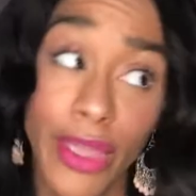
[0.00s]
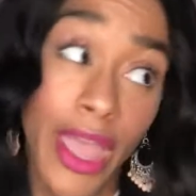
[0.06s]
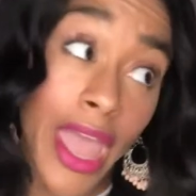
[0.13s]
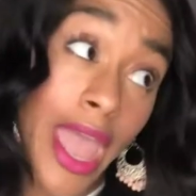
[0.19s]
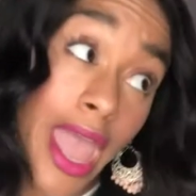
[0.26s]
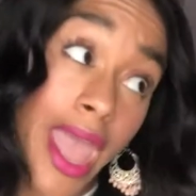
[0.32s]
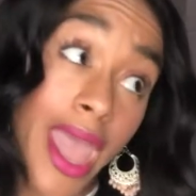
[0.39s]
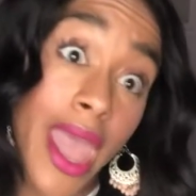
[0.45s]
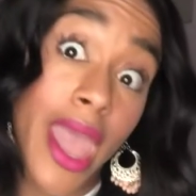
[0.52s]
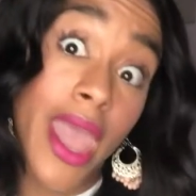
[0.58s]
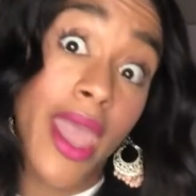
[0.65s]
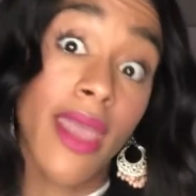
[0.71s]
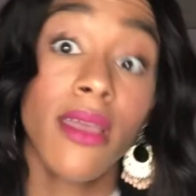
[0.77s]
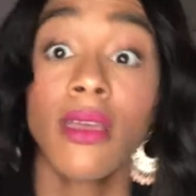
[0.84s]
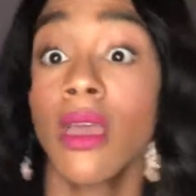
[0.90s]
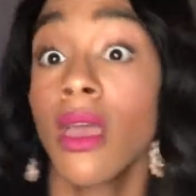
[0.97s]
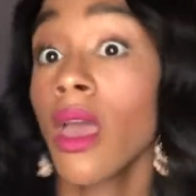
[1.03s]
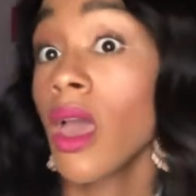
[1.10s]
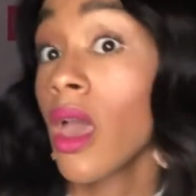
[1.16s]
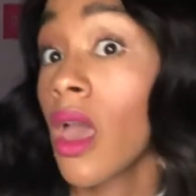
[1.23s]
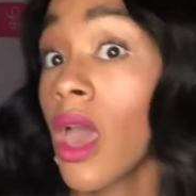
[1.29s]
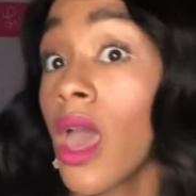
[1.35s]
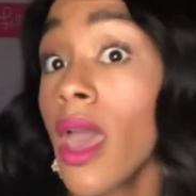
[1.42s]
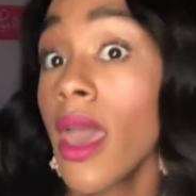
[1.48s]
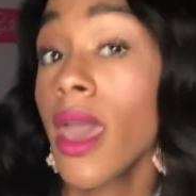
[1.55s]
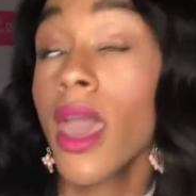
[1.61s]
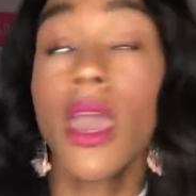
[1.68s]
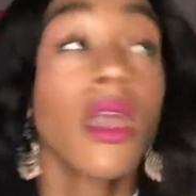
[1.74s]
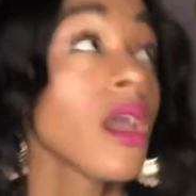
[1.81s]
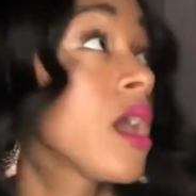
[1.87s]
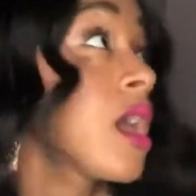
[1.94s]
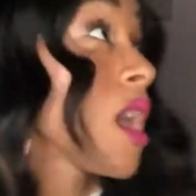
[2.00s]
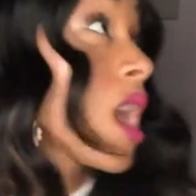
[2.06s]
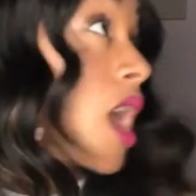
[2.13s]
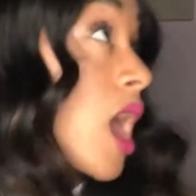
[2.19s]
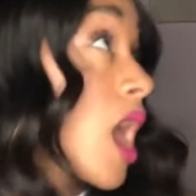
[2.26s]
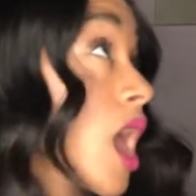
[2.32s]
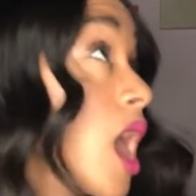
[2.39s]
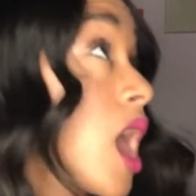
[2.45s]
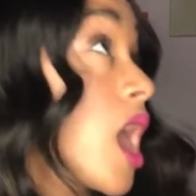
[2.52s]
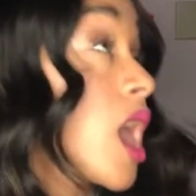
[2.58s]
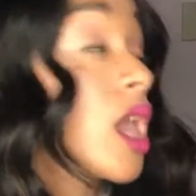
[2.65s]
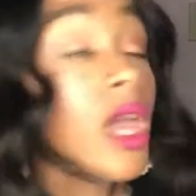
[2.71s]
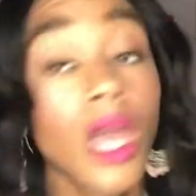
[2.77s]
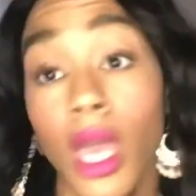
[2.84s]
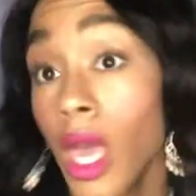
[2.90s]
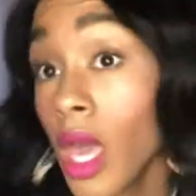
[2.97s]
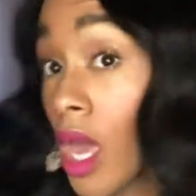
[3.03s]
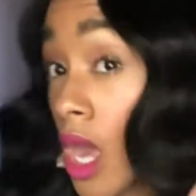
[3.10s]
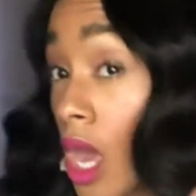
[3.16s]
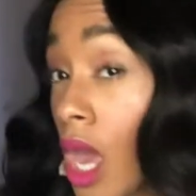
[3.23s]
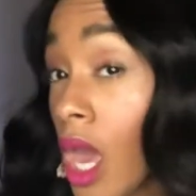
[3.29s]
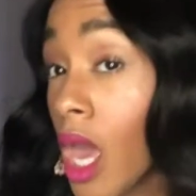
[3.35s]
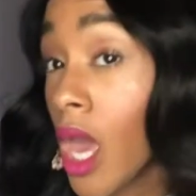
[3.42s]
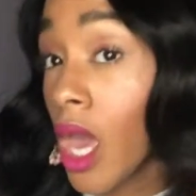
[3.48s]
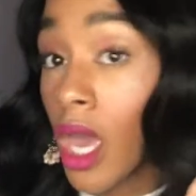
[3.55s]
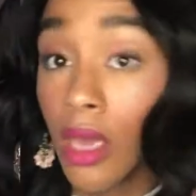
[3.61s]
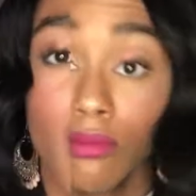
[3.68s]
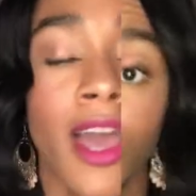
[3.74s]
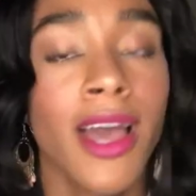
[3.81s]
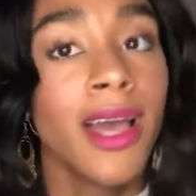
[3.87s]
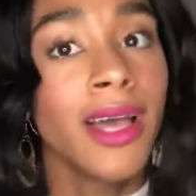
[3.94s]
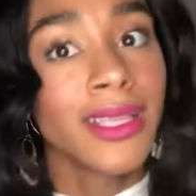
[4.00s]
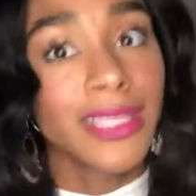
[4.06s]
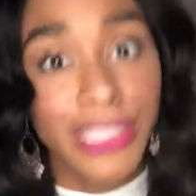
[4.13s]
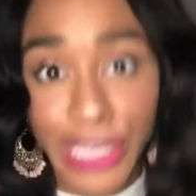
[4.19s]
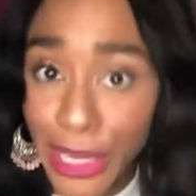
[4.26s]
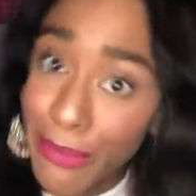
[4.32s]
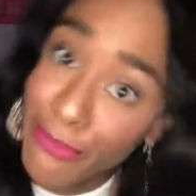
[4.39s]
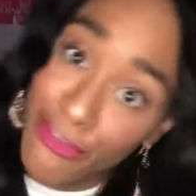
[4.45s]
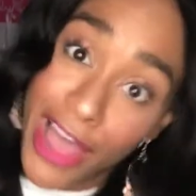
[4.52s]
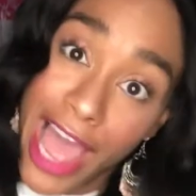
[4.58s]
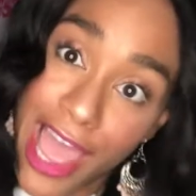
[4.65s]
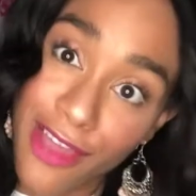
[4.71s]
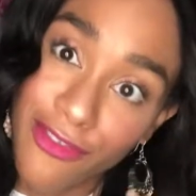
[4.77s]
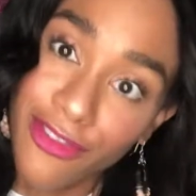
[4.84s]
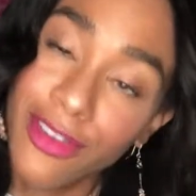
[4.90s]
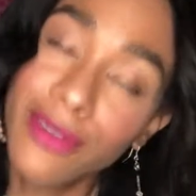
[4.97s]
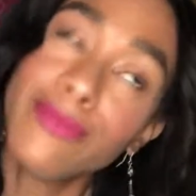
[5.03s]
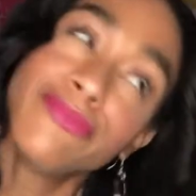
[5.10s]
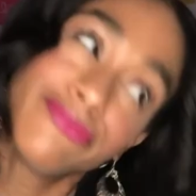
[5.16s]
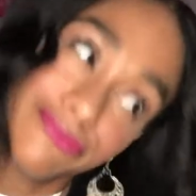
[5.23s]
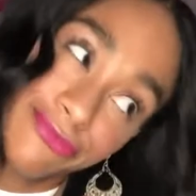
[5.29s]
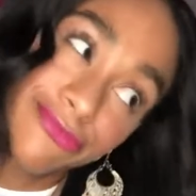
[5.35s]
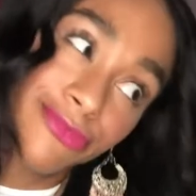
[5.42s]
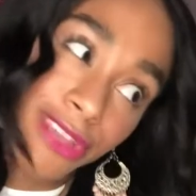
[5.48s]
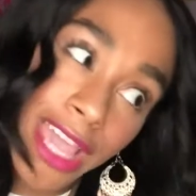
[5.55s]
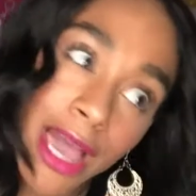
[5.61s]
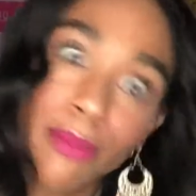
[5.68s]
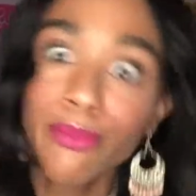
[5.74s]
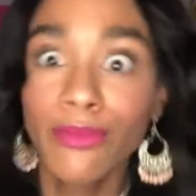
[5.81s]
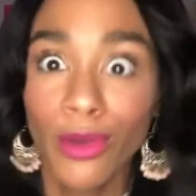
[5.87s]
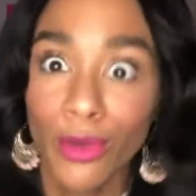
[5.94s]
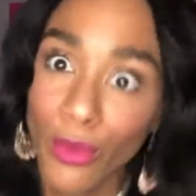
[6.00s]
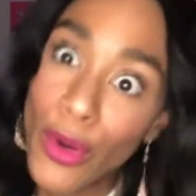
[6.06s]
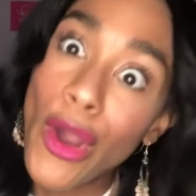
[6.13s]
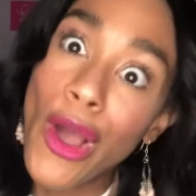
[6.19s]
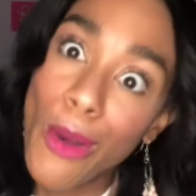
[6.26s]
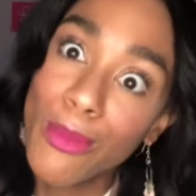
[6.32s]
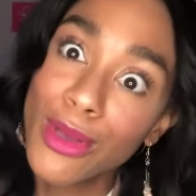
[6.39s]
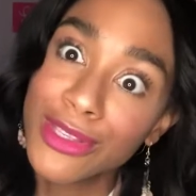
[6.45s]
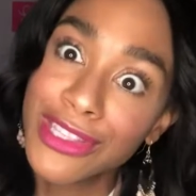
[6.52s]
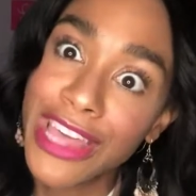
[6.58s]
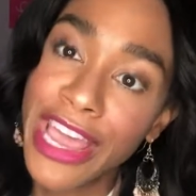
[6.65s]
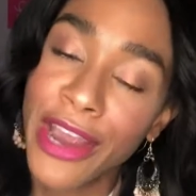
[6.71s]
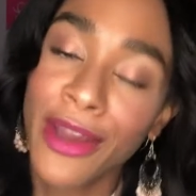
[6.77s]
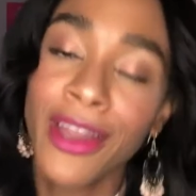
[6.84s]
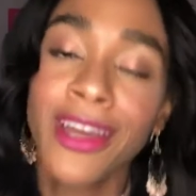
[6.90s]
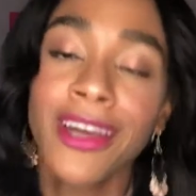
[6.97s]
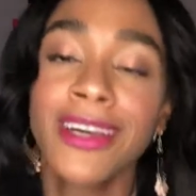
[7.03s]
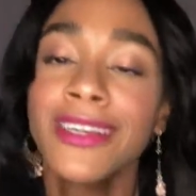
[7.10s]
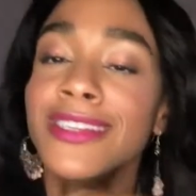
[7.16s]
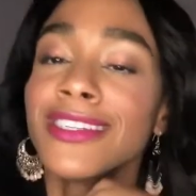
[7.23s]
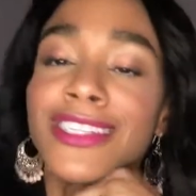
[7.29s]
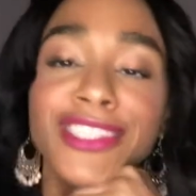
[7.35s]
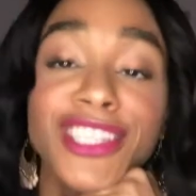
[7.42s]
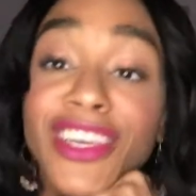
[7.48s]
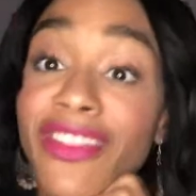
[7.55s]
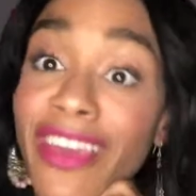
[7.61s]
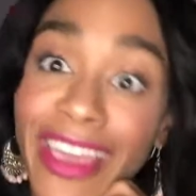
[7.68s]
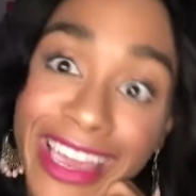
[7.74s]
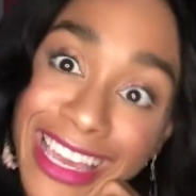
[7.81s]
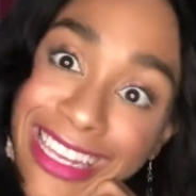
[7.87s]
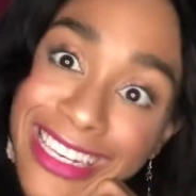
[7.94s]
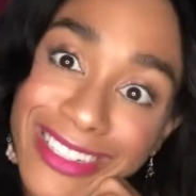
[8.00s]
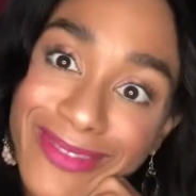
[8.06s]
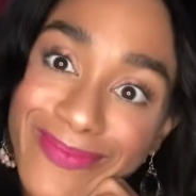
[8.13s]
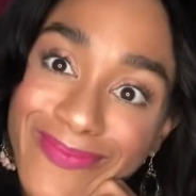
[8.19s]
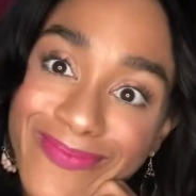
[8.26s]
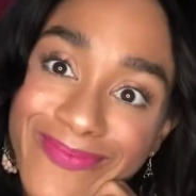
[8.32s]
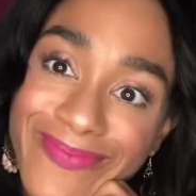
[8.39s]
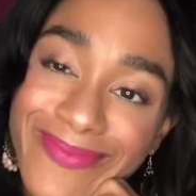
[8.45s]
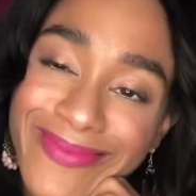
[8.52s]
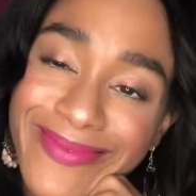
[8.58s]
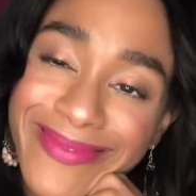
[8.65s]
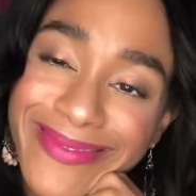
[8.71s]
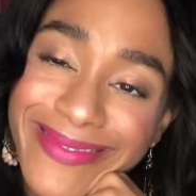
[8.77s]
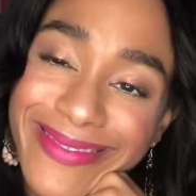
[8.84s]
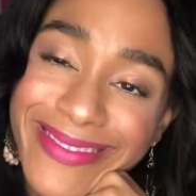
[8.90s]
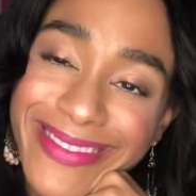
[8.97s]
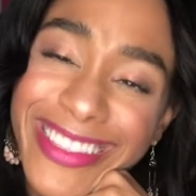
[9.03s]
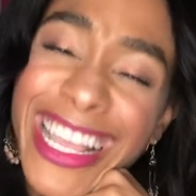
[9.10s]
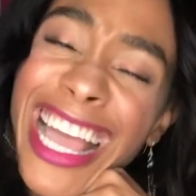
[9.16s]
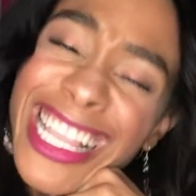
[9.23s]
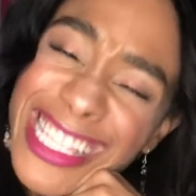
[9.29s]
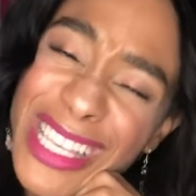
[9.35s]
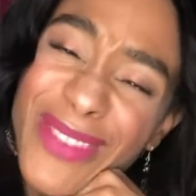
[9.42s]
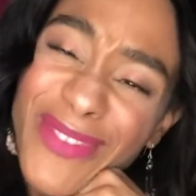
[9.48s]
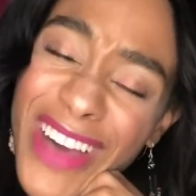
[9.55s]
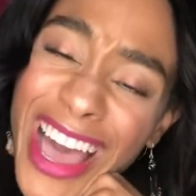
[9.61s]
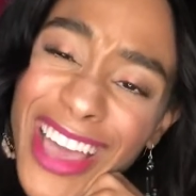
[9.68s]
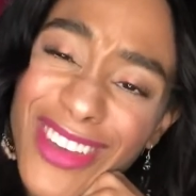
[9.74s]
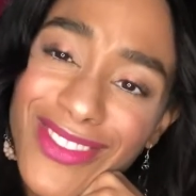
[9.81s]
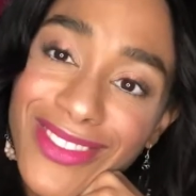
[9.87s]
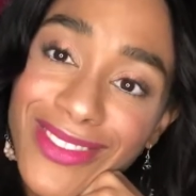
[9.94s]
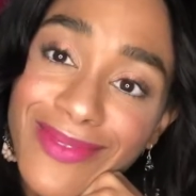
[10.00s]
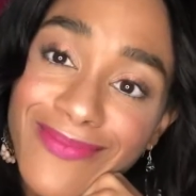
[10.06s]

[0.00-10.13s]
Hey, hey, hey, hey. Tip five. Yep, we're almost there. To the end. Tip five.